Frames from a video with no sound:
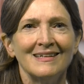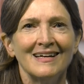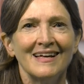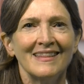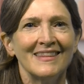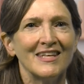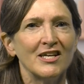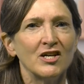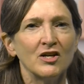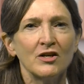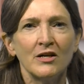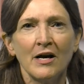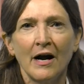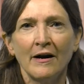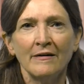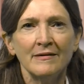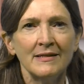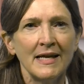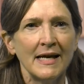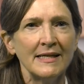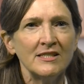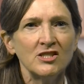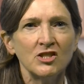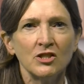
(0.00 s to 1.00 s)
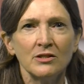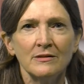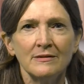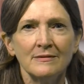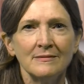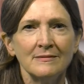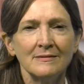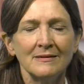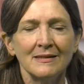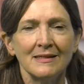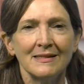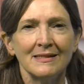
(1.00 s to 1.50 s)
The
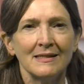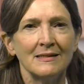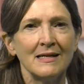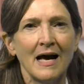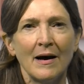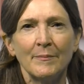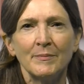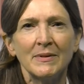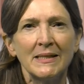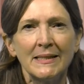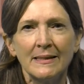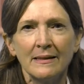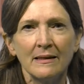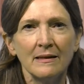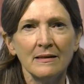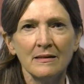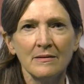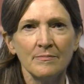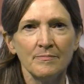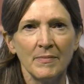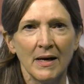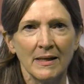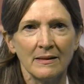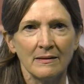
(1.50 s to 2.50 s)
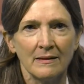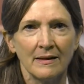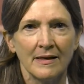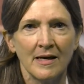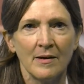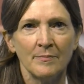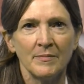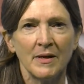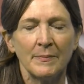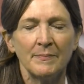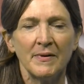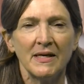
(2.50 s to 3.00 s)
incarnation did not begin in
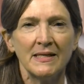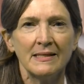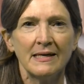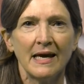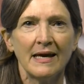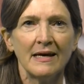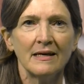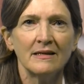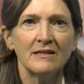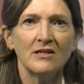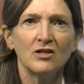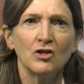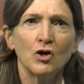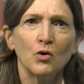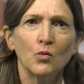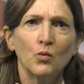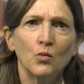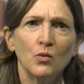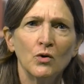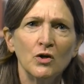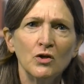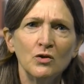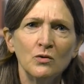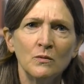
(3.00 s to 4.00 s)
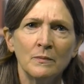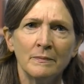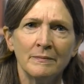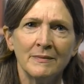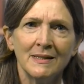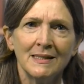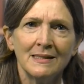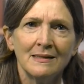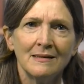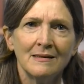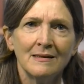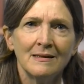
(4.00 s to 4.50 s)
Bethlehem. It began in a
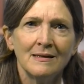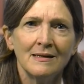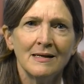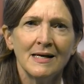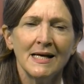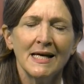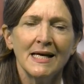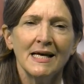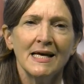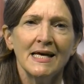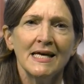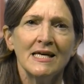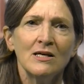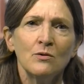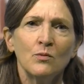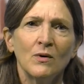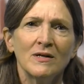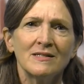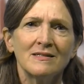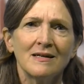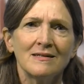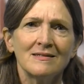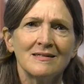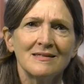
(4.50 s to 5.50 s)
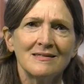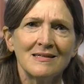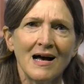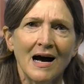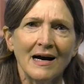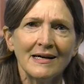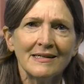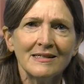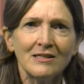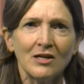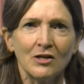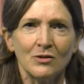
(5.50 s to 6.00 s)
womb. He was a
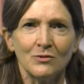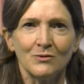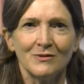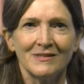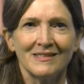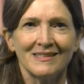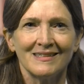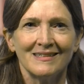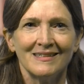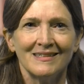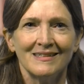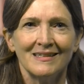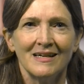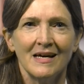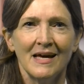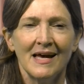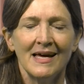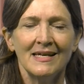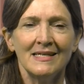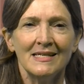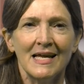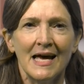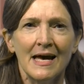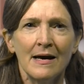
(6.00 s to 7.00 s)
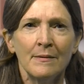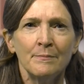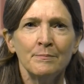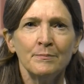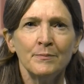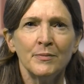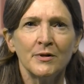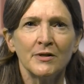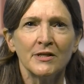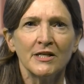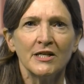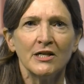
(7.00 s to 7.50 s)
zygote, an
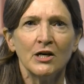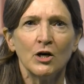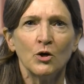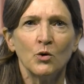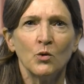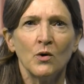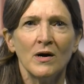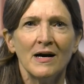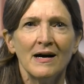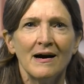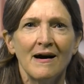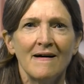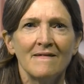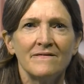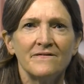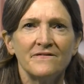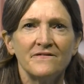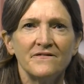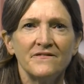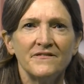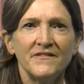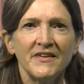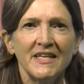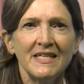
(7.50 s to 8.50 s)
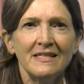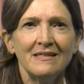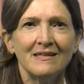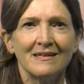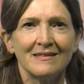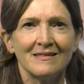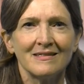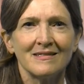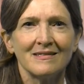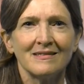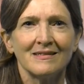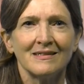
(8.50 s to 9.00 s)
embryo, a
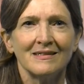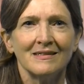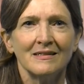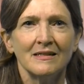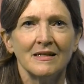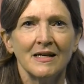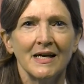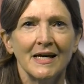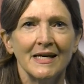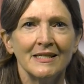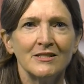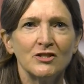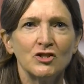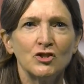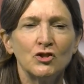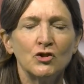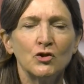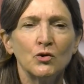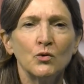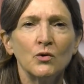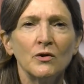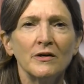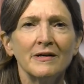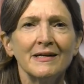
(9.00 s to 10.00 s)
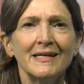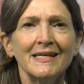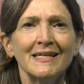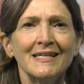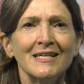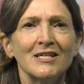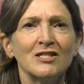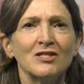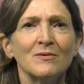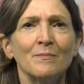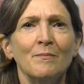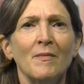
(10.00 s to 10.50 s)
fetus, enduring
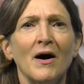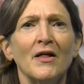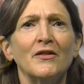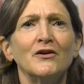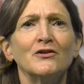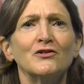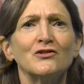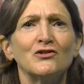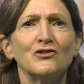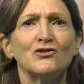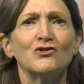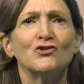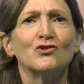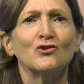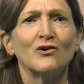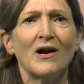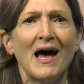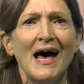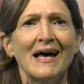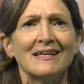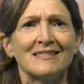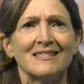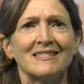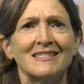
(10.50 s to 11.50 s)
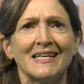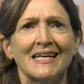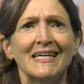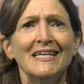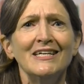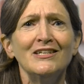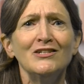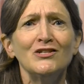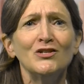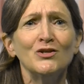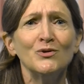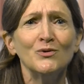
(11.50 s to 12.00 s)
His mother's stress
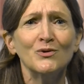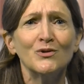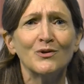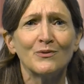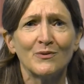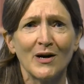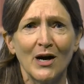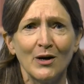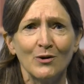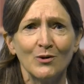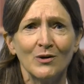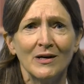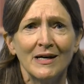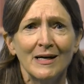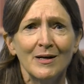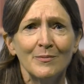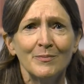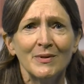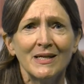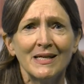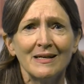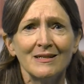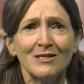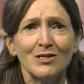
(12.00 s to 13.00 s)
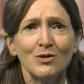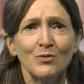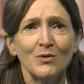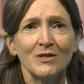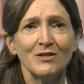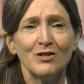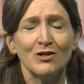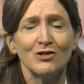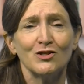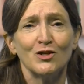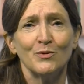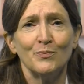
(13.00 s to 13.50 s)
in utero because He
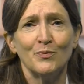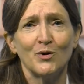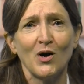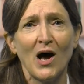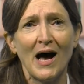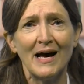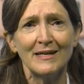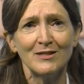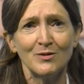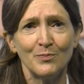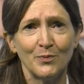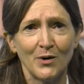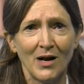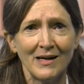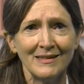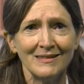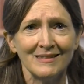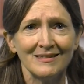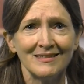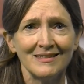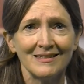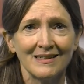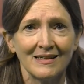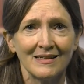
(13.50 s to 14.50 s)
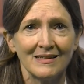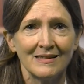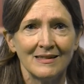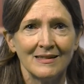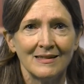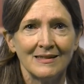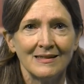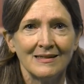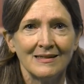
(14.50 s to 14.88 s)
was a surprise pregnancy.